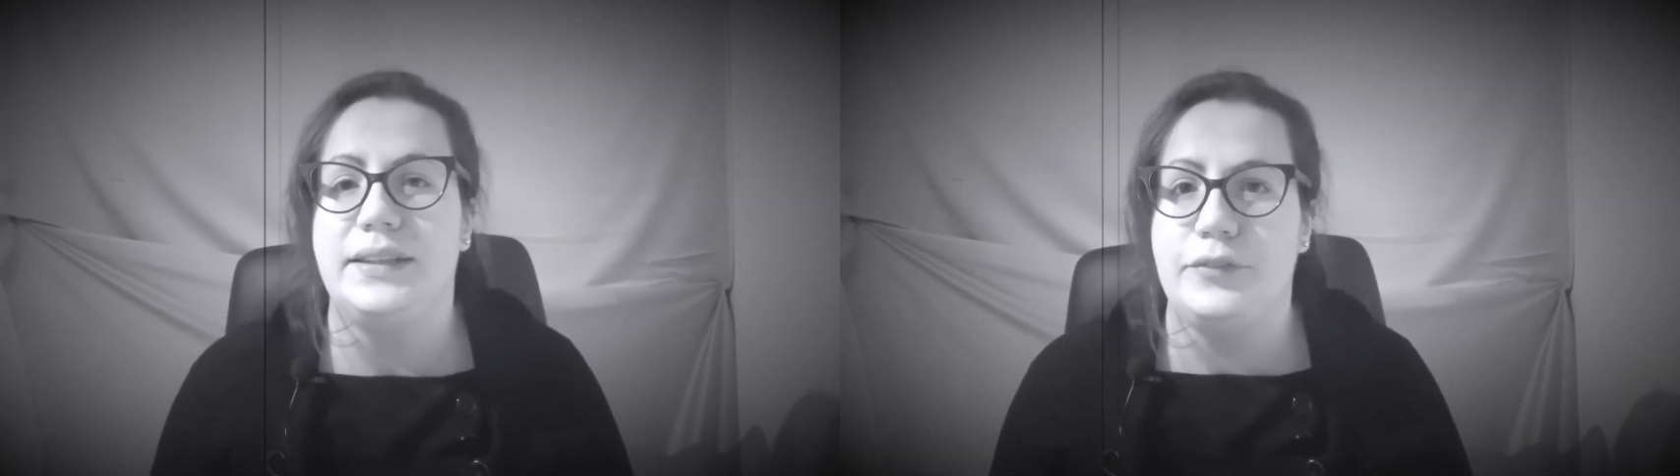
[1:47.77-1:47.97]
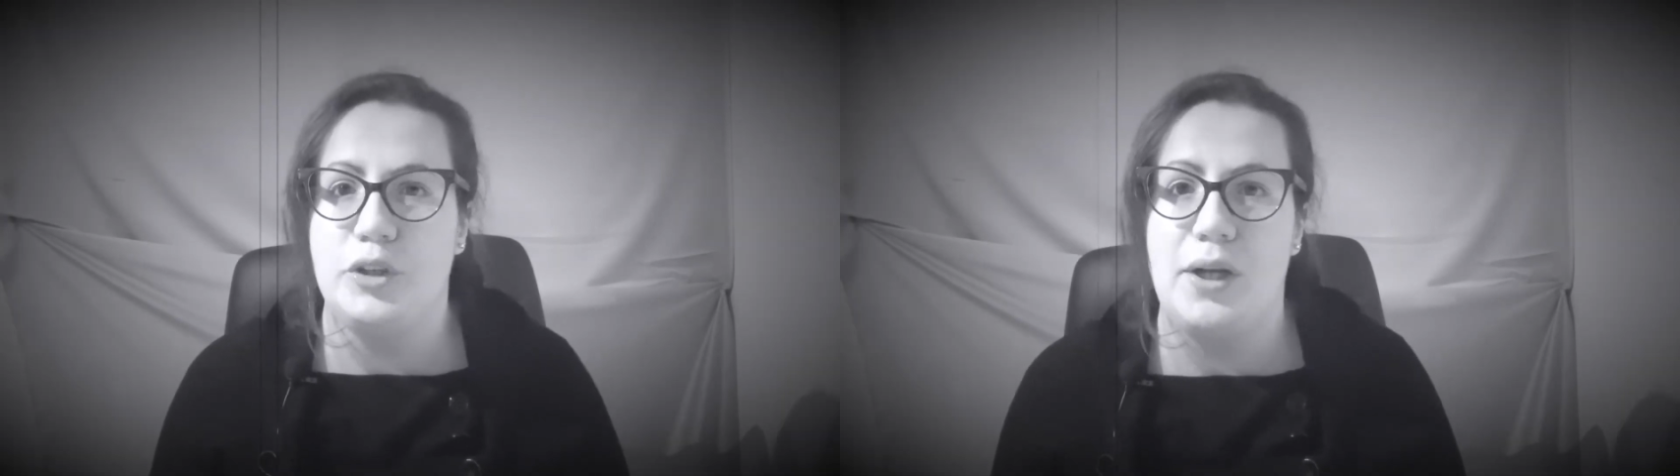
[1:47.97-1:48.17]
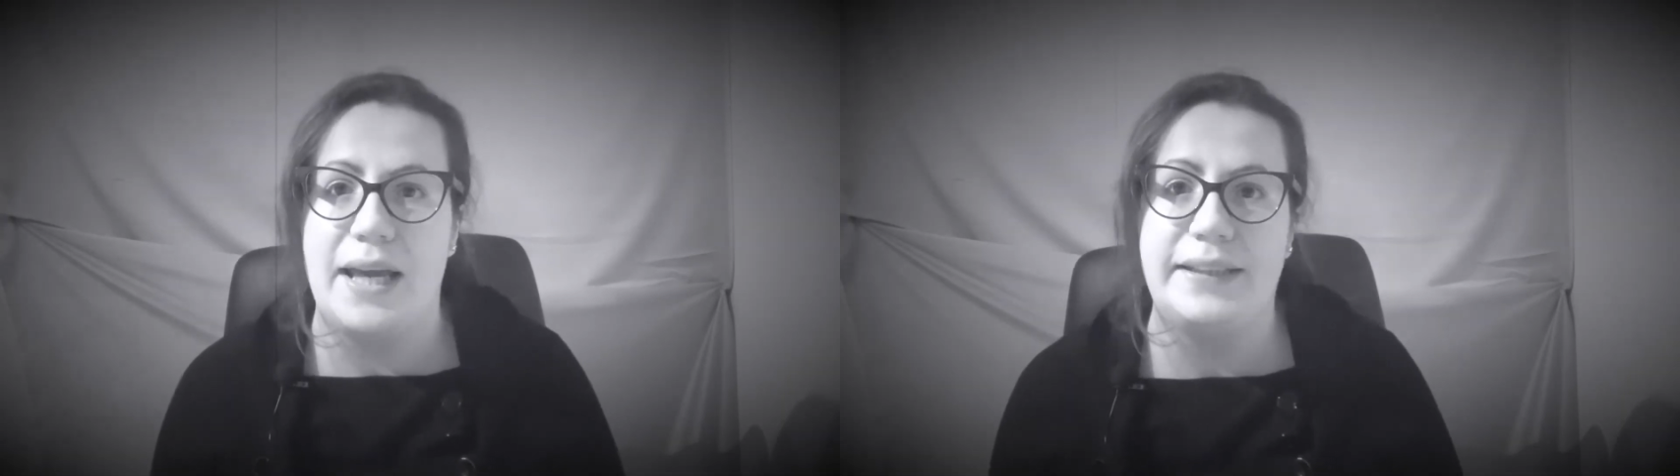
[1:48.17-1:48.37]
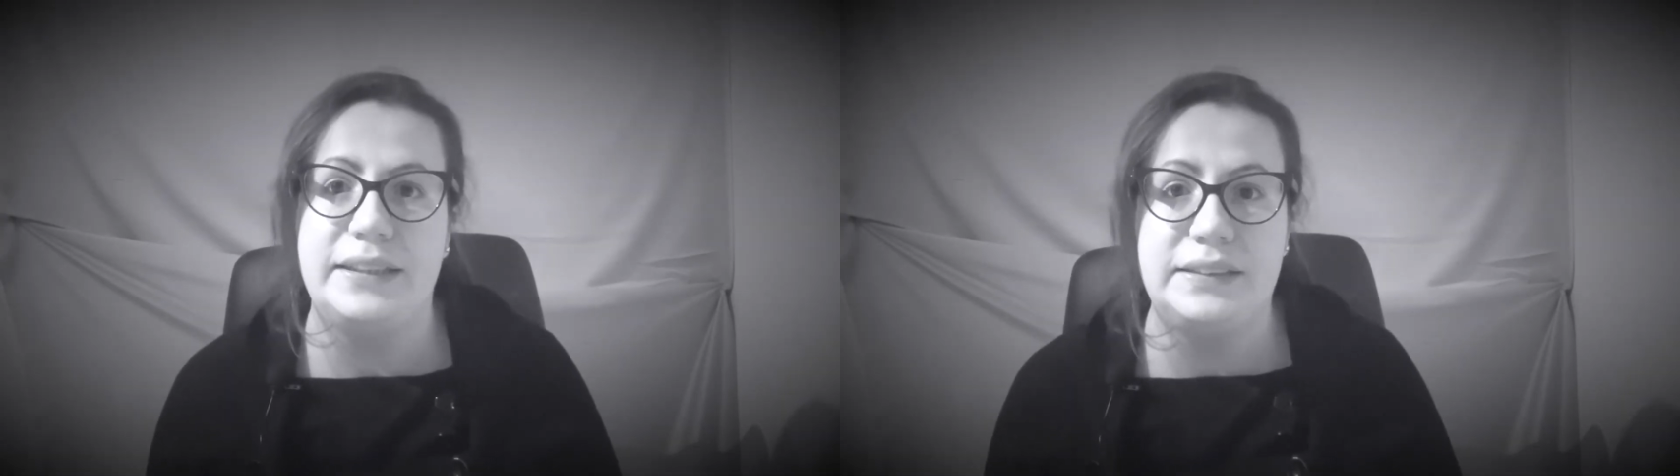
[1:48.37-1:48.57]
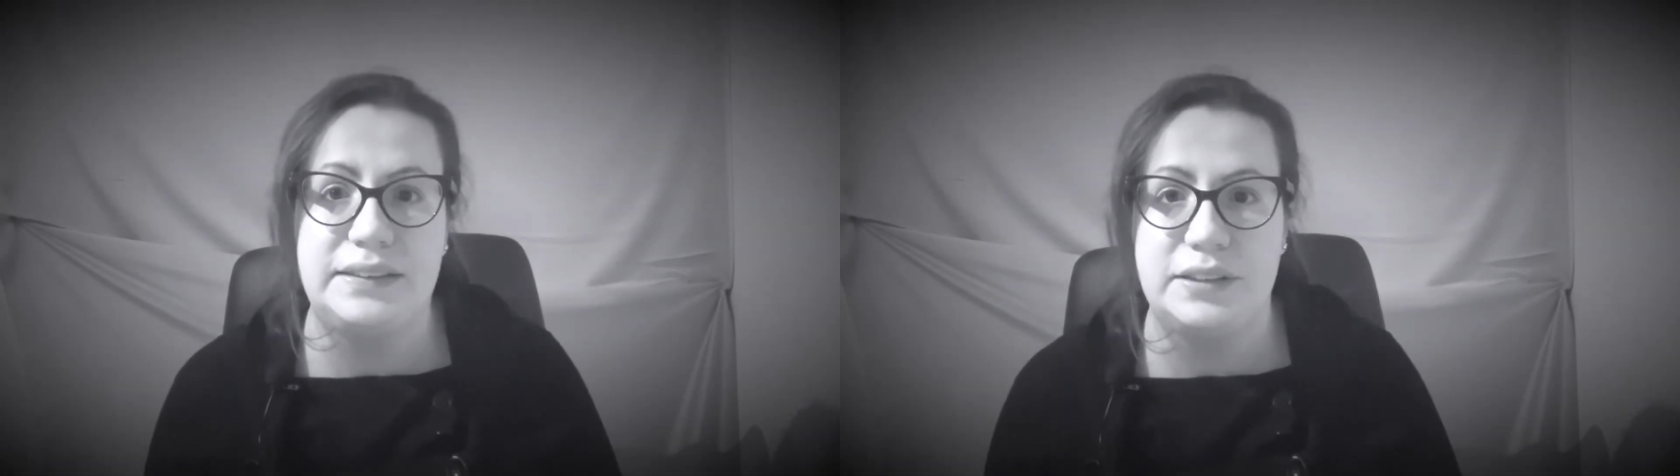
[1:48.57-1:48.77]
If you
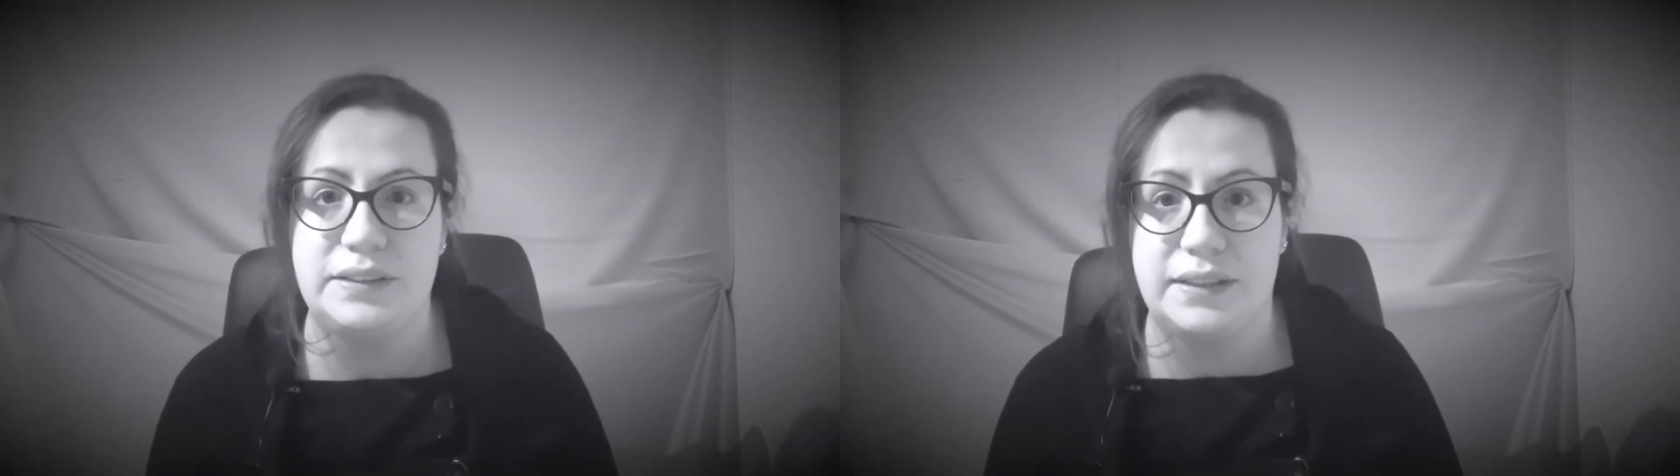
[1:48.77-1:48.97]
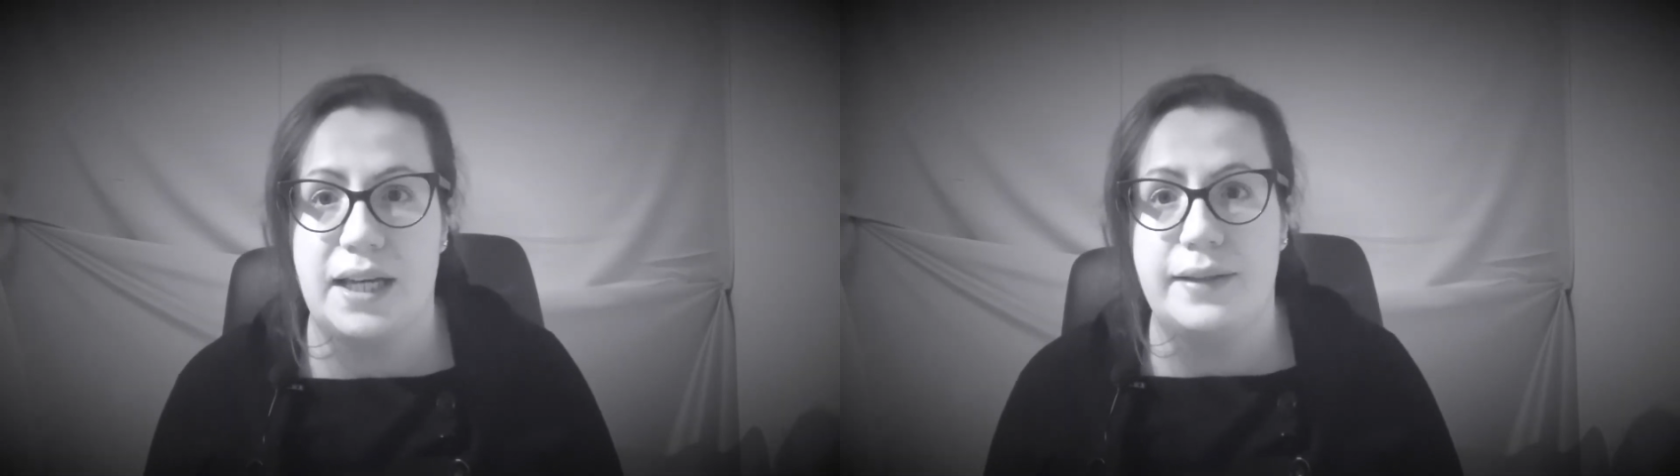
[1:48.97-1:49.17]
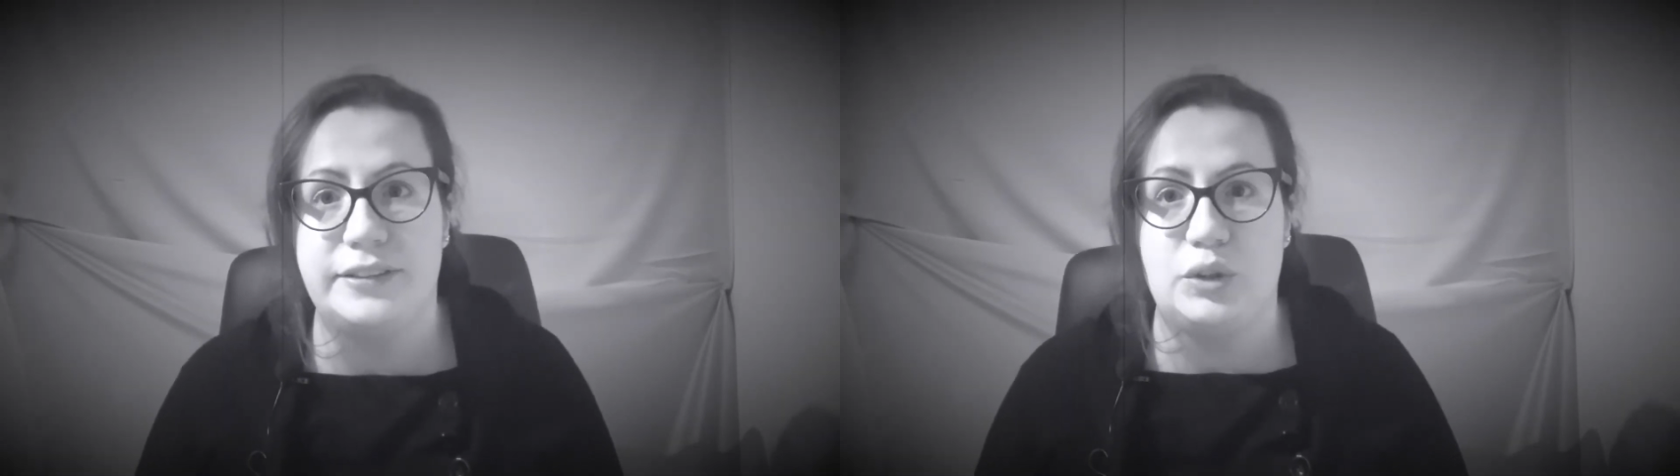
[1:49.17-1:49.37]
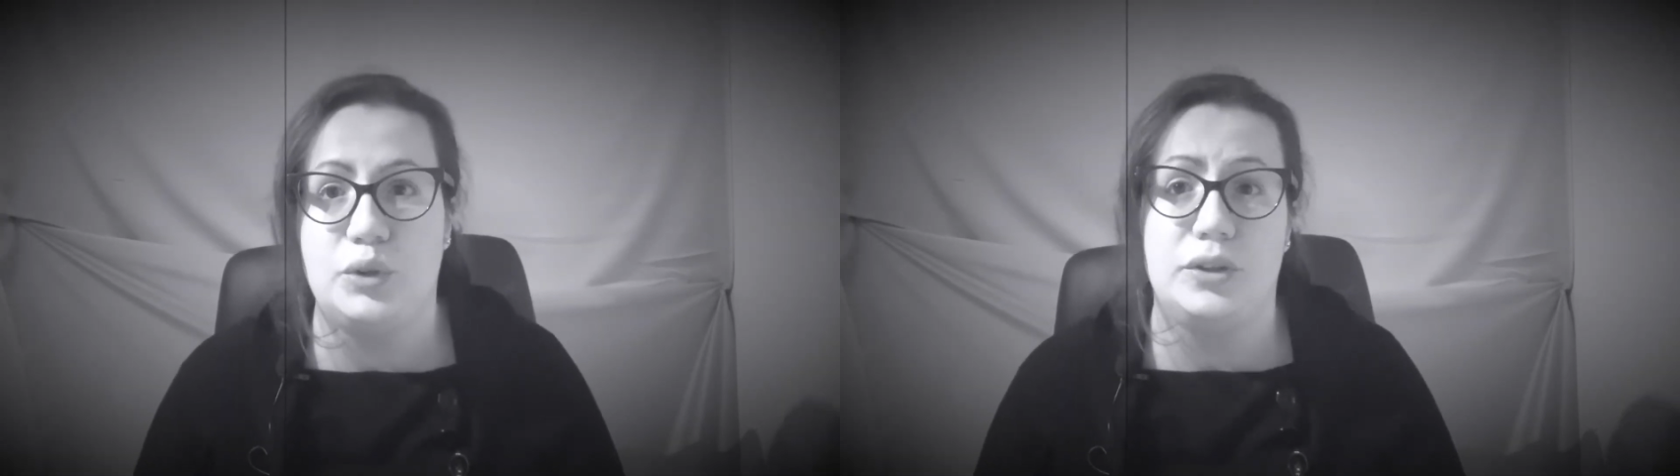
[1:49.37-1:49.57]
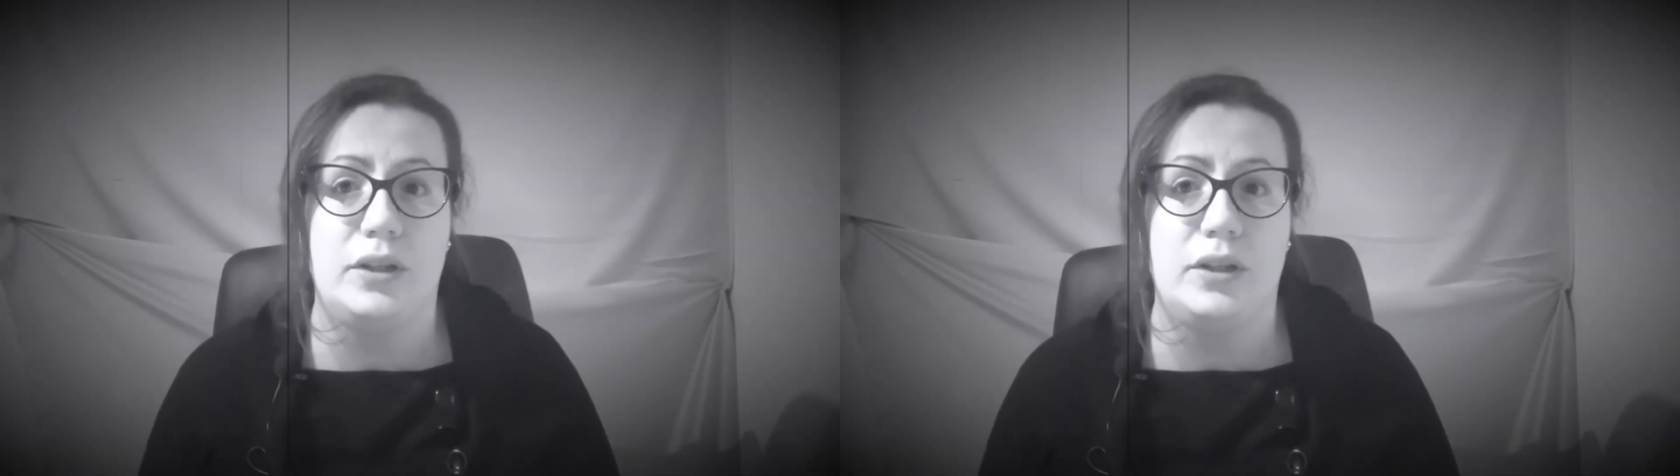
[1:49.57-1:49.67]
like it, subscribe so you